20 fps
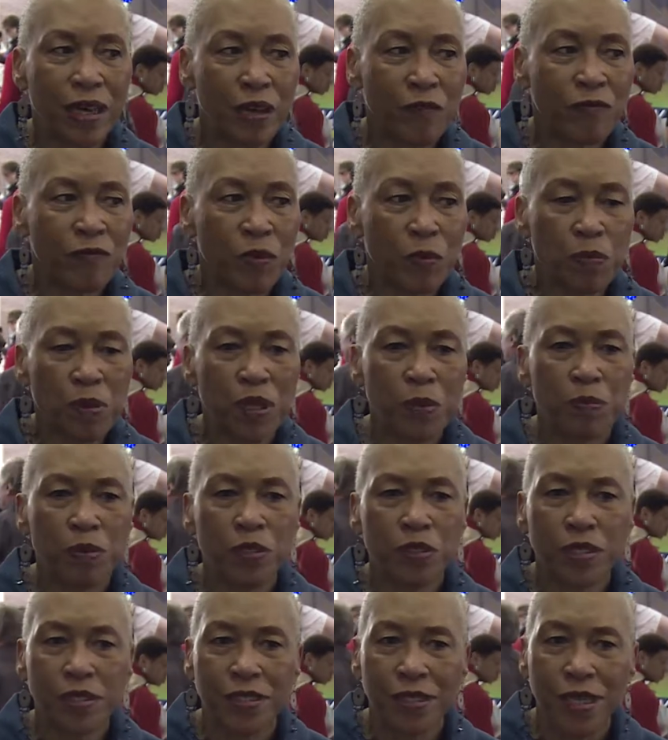love for
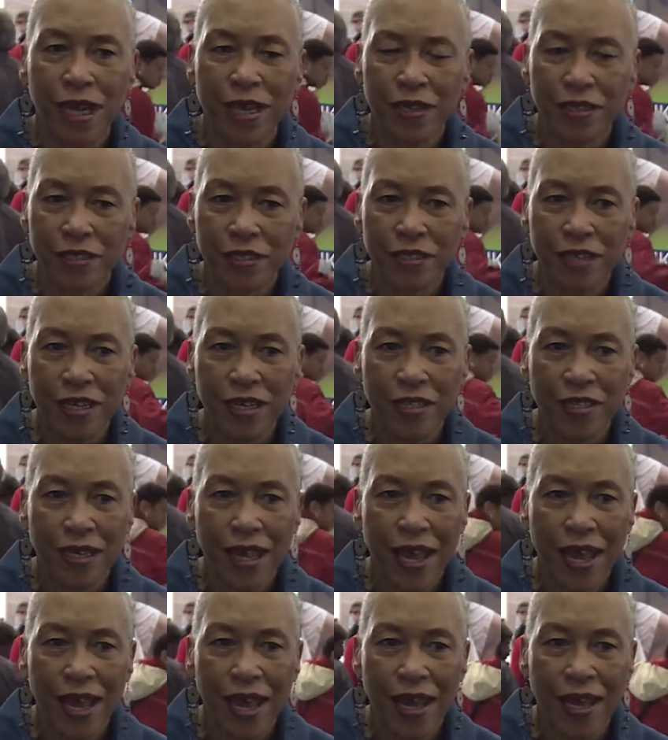people to take a look at
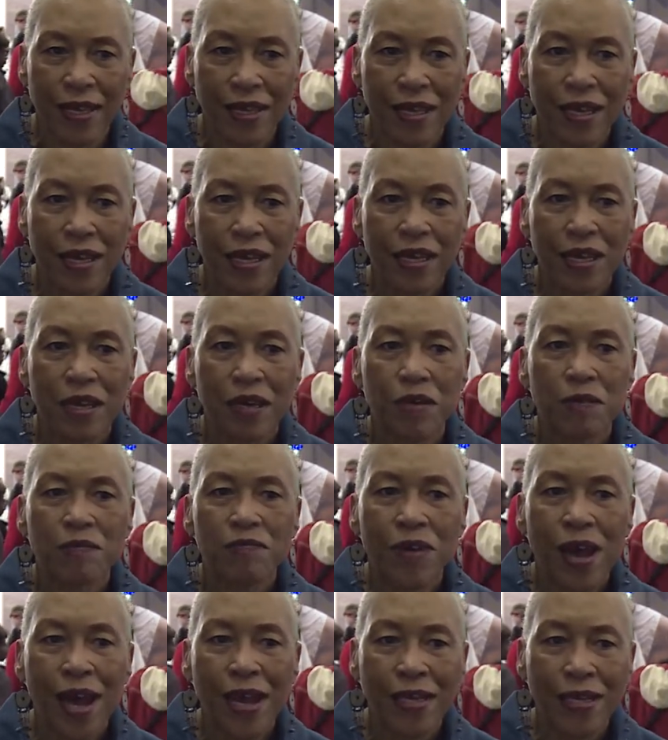that,
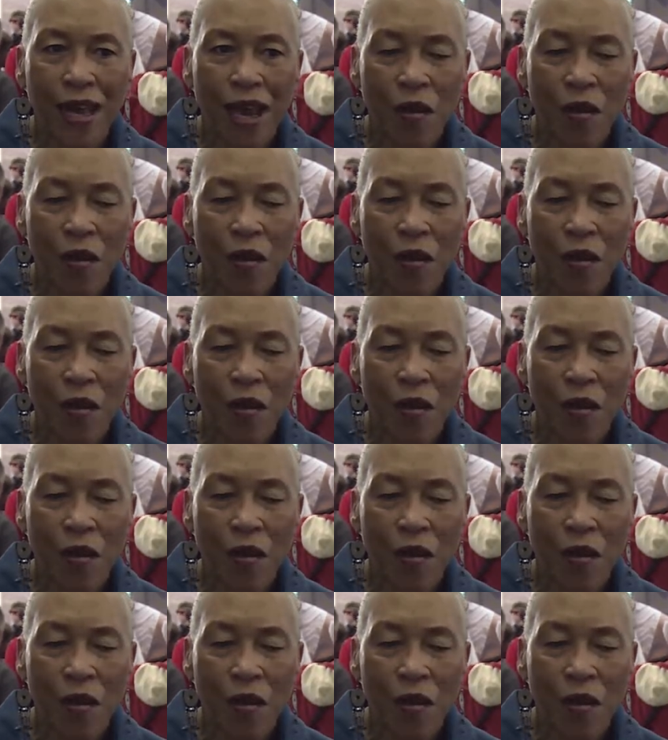find